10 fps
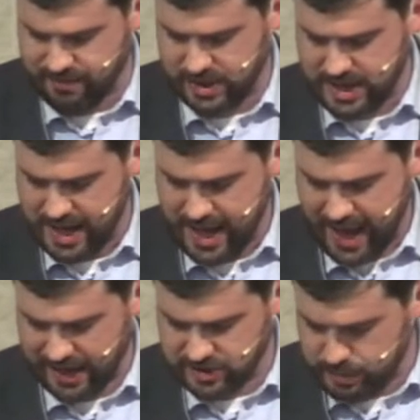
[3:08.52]
heaven,
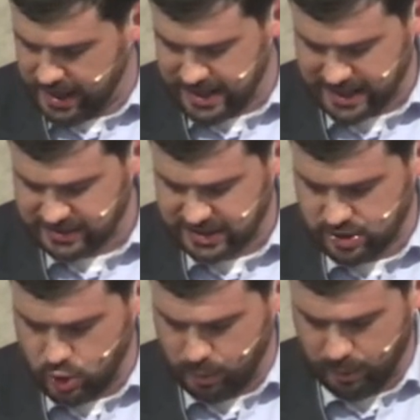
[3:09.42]
and as many as
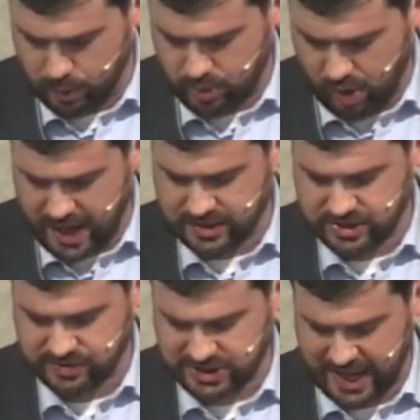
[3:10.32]
the innumerable
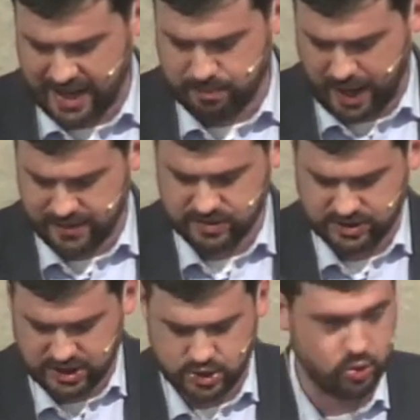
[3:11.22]
grains of sand by the
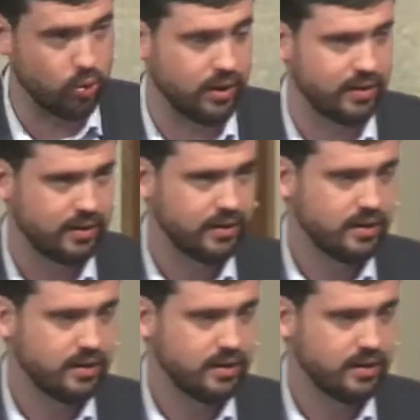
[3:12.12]
seashore.